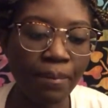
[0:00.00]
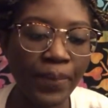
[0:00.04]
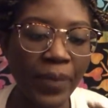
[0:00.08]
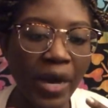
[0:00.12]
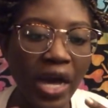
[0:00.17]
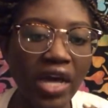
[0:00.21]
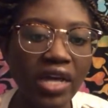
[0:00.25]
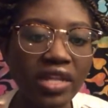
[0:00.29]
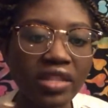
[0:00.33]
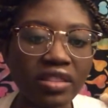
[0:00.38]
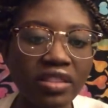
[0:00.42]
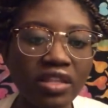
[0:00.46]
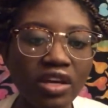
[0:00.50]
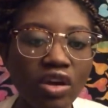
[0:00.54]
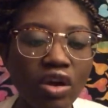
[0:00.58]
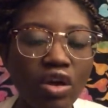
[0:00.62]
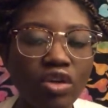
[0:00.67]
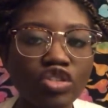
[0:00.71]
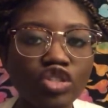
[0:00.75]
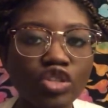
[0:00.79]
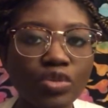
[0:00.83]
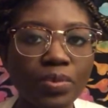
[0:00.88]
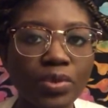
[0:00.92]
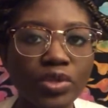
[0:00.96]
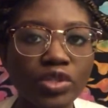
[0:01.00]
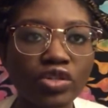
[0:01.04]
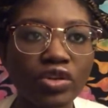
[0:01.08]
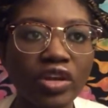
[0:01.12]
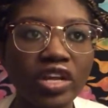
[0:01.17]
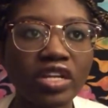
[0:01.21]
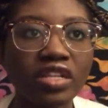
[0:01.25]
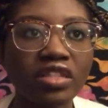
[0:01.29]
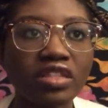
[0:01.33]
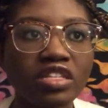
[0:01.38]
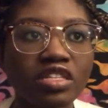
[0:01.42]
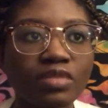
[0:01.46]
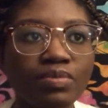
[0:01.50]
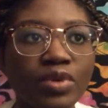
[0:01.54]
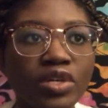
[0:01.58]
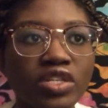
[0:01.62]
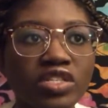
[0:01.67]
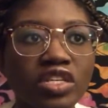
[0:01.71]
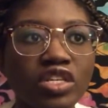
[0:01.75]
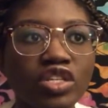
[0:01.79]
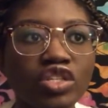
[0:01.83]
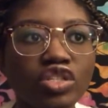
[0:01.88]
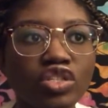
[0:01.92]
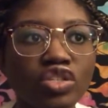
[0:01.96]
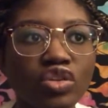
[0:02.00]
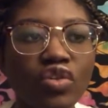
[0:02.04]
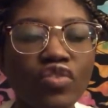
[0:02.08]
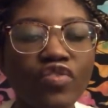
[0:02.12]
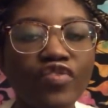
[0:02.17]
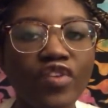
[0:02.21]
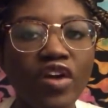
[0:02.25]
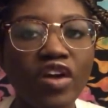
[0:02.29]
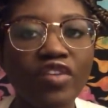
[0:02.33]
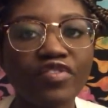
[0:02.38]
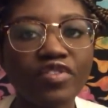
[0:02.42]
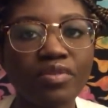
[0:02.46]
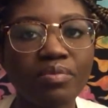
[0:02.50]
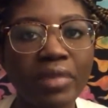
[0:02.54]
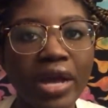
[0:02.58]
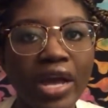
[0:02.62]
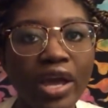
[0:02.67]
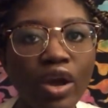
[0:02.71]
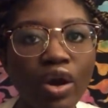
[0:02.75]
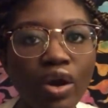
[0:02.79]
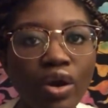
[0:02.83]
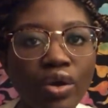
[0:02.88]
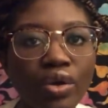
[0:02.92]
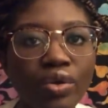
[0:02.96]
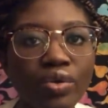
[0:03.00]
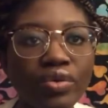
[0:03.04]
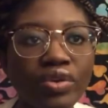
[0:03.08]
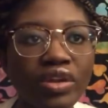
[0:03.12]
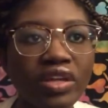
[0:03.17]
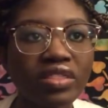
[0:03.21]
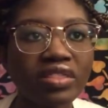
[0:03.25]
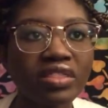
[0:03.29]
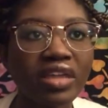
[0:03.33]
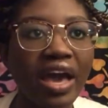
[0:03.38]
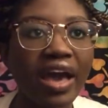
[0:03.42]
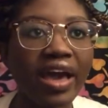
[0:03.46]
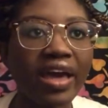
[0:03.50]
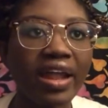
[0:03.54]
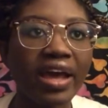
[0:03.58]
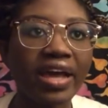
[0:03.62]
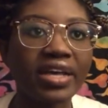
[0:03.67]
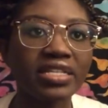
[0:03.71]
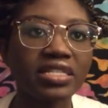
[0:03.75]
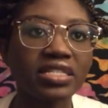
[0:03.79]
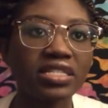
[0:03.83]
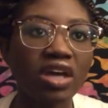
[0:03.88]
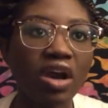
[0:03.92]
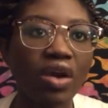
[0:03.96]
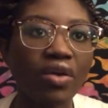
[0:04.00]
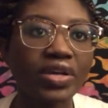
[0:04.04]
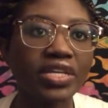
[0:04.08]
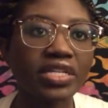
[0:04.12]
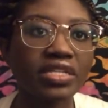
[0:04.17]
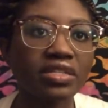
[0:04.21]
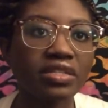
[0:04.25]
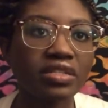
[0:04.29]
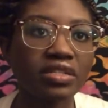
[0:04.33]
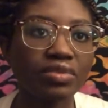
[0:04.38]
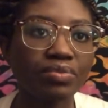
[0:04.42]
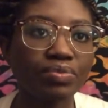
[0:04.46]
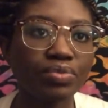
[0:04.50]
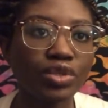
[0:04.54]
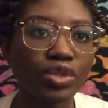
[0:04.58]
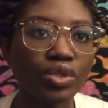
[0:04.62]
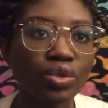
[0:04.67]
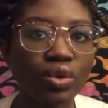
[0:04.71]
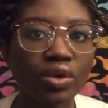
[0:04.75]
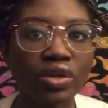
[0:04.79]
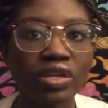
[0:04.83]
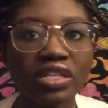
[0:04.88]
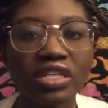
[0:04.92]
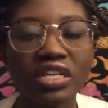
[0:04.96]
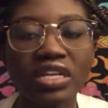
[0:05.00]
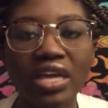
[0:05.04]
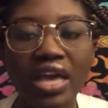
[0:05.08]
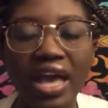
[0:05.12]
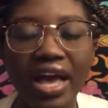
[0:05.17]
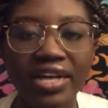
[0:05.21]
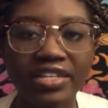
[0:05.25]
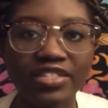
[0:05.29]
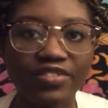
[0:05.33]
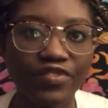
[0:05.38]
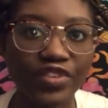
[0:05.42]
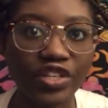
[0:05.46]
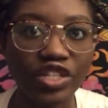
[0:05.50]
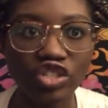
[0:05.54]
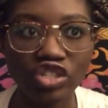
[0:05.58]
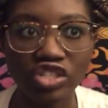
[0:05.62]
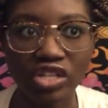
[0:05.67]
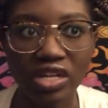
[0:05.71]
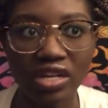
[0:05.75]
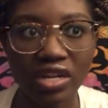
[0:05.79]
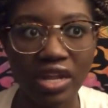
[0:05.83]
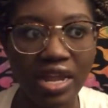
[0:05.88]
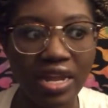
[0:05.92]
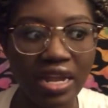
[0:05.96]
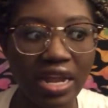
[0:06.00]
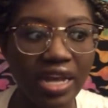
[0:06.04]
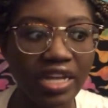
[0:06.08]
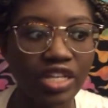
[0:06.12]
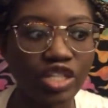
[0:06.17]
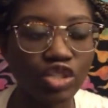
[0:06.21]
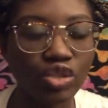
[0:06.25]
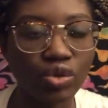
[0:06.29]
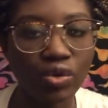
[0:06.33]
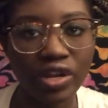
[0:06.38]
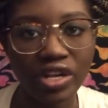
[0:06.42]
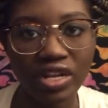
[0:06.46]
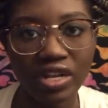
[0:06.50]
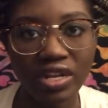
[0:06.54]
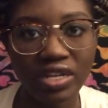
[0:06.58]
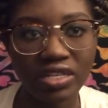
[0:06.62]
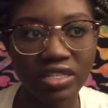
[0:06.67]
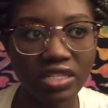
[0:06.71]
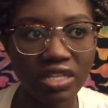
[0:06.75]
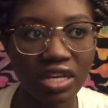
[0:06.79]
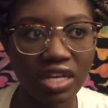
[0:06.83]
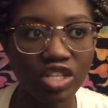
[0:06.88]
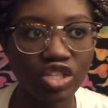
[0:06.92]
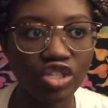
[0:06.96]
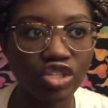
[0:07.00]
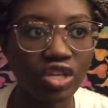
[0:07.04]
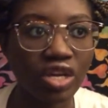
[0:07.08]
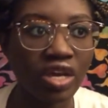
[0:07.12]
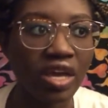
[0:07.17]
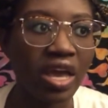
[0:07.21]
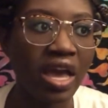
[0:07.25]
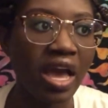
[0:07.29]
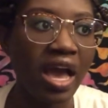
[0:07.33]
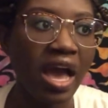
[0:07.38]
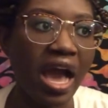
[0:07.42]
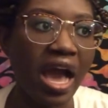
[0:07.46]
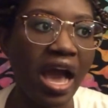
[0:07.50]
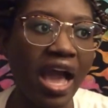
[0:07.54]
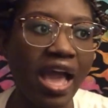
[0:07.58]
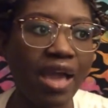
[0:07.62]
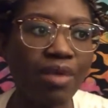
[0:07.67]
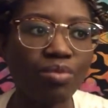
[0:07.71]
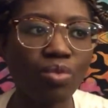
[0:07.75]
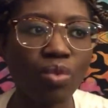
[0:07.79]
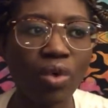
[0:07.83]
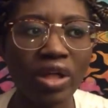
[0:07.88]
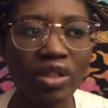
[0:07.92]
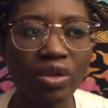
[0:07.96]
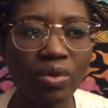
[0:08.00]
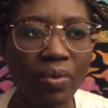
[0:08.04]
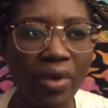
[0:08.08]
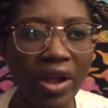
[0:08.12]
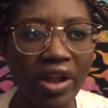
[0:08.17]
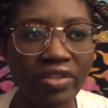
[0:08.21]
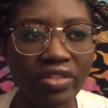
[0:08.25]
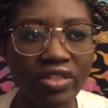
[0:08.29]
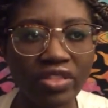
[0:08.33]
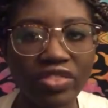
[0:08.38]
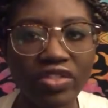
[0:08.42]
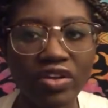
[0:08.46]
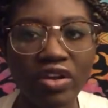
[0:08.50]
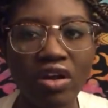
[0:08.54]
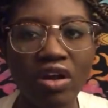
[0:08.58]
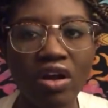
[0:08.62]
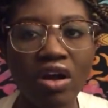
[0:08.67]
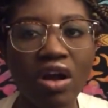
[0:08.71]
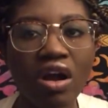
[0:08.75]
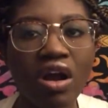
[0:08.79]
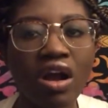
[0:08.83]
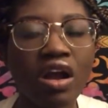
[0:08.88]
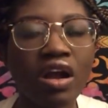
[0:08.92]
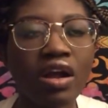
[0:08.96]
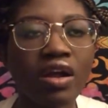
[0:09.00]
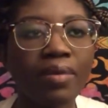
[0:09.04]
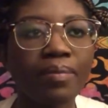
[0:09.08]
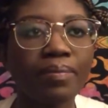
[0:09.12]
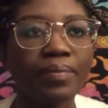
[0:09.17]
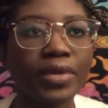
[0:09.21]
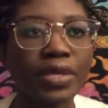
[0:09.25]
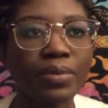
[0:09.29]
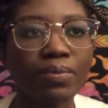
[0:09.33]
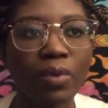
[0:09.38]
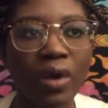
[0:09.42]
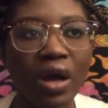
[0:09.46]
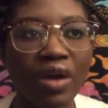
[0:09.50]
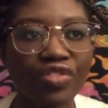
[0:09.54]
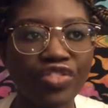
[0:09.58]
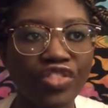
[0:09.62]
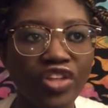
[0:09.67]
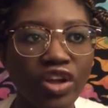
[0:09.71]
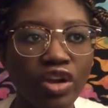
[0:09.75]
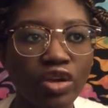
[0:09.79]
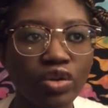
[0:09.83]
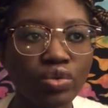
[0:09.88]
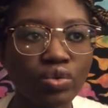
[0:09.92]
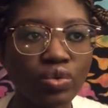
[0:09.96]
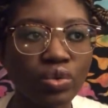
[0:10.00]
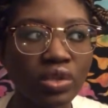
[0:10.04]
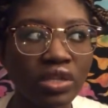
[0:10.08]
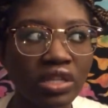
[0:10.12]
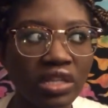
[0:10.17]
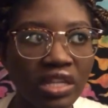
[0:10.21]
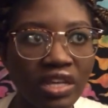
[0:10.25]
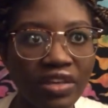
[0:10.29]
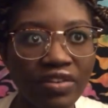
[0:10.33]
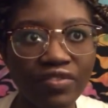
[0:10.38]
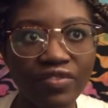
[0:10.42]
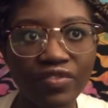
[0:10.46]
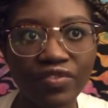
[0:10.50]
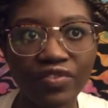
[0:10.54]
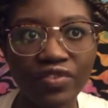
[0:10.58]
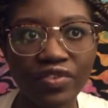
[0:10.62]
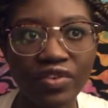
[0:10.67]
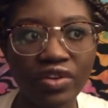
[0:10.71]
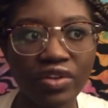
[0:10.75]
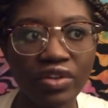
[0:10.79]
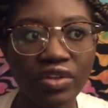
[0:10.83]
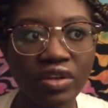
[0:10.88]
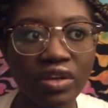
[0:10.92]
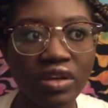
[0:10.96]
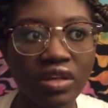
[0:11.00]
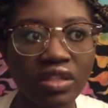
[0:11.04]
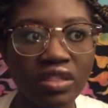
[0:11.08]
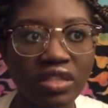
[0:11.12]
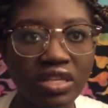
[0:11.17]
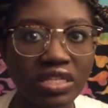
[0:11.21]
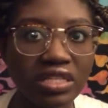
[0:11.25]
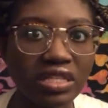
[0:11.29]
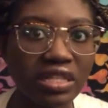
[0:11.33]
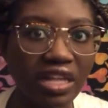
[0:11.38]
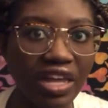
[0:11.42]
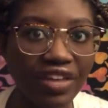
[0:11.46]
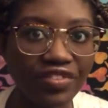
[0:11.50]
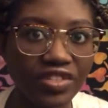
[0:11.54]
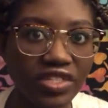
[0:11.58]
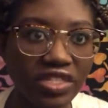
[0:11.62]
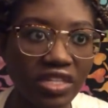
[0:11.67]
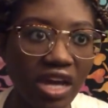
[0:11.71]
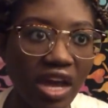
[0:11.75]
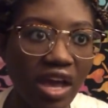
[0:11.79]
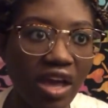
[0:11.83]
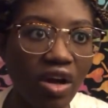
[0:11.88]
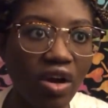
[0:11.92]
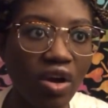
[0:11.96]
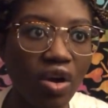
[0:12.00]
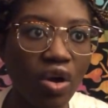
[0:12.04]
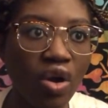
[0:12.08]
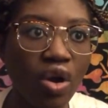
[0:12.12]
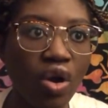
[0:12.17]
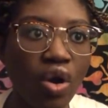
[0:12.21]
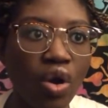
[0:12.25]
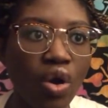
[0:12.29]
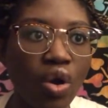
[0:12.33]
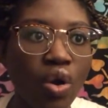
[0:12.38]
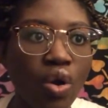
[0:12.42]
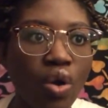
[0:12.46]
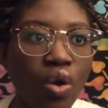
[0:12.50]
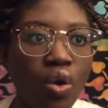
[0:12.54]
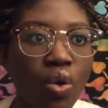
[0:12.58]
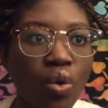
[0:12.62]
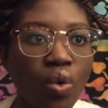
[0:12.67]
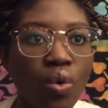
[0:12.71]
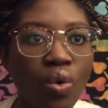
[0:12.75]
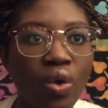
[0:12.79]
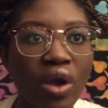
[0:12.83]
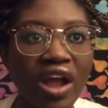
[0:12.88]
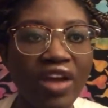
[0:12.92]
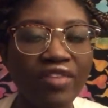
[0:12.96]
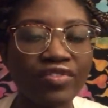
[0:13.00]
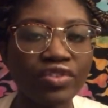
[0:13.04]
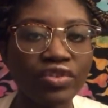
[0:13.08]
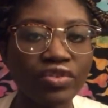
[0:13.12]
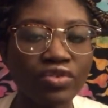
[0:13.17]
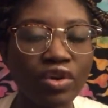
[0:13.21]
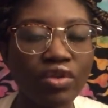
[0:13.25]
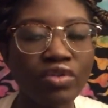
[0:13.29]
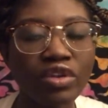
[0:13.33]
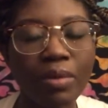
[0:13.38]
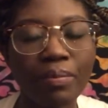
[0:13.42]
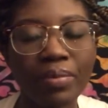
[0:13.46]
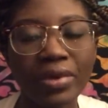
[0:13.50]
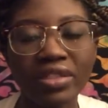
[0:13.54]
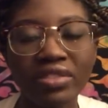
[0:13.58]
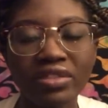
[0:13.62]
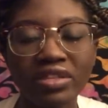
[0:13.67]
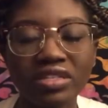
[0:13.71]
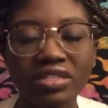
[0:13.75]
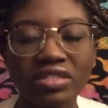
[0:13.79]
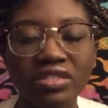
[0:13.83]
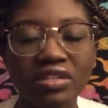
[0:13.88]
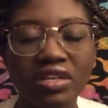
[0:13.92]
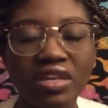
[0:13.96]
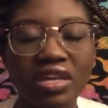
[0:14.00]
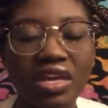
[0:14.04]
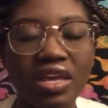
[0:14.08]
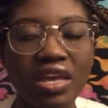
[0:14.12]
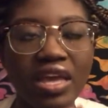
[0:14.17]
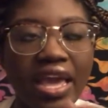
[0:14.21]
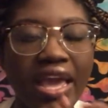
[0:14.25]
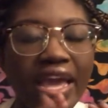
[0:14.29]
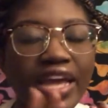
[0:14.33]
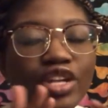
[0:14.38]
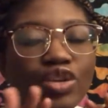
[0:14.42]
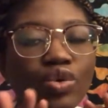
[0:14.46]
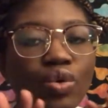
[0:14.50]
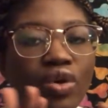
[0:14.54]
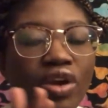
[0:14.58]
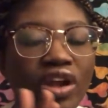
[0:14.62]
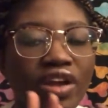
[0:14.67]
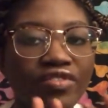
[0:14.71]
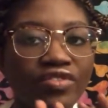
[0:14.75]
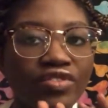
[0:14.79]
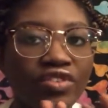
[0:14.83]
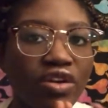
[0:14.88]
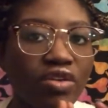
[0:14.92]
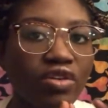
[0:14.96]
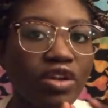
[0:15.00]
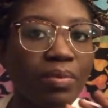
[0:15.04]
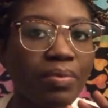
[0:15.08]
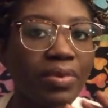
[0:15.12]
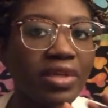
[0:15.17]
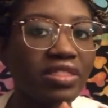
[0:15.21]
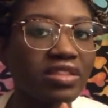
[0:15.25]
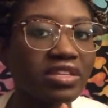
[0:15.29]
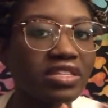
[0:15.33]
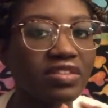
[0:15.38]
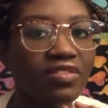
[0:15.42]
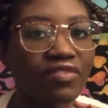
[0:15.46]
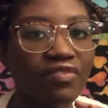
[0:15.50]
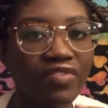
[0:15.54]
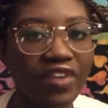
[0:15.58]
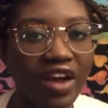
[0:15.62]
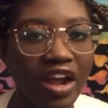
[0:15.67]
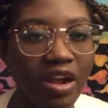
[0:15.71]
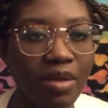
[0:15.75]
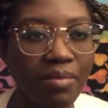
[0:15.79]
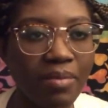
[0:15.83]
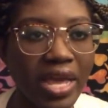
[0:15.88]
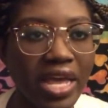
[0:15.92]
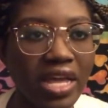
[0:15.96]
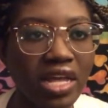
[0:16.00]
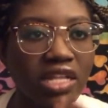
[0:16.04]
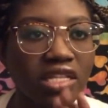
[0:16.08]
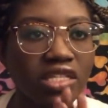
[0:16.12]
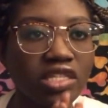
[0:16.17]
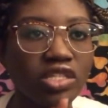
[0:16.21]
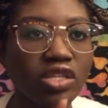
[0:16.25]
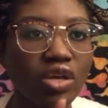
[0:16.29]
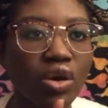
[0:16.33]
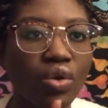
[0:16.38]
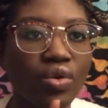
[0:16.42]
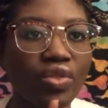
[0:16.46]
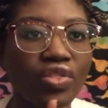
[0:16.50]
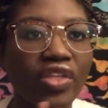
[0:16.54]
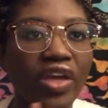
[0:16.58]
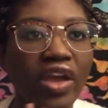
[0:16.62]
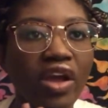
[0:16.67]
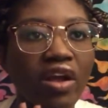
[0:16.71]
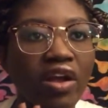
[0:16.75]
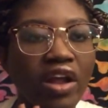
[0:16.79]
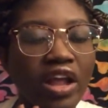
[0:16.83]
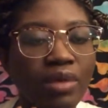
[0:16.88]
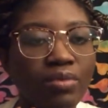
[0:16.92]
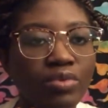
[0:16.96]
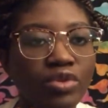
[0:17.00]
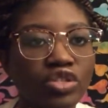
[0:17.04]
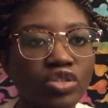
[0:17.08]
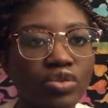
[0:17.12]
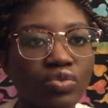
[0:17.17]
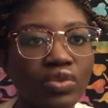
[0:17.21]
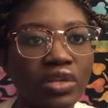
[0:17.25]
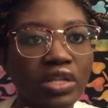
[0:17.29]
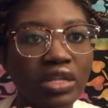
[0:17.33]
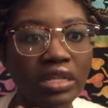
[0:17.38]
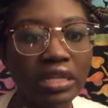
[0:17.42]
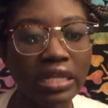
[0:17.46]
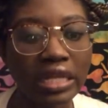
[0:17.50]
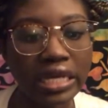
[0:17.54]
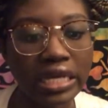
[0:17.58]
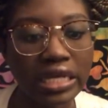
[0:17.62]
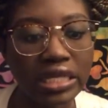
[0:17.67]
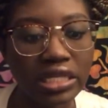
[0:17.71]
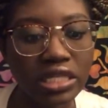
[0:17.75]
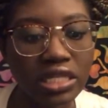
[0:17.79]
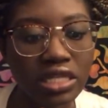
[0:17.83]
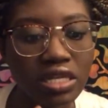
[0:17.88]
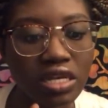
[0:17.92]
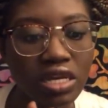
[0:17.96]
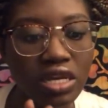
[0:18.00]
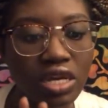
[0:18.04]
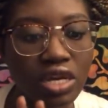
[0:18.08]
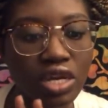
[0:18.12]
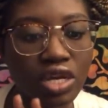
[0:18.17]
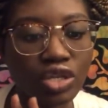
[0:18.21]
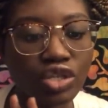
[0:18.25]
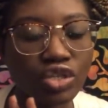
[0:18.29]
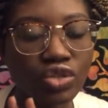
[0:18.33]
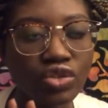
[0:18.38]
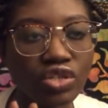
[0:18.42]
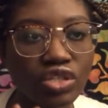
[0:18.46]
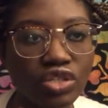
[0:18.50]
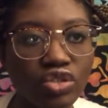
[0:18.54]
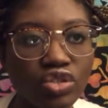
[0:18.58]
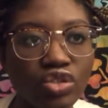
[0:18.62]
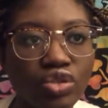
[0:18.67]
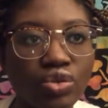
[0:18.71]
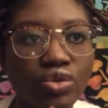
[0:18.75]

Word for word: But the culture portrayed in these books is so far from my own that I saw it purely as fiction and I enjoyed it as such. I am well aware that there are people out there who live this lifestyle or have grown up in this and or have grown up in this environment and so they are able to relate to these